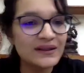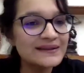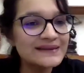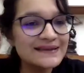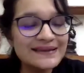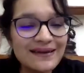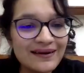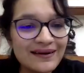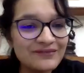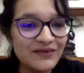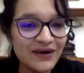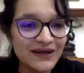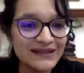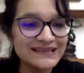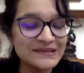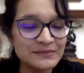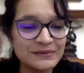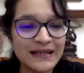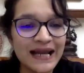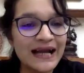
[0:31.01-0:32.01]
Is it
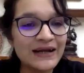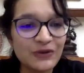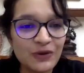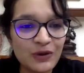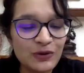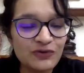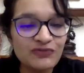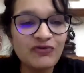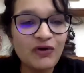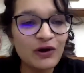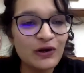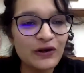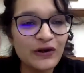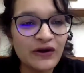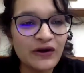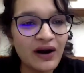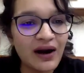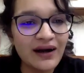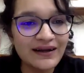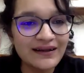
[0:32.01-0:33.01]
advisable at all to follow your
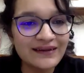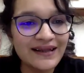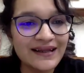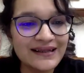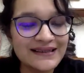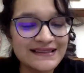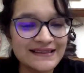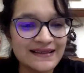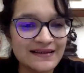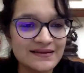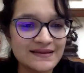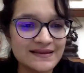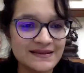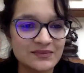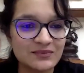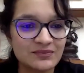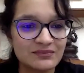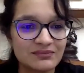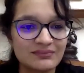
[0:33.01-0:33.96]
heart in that sense?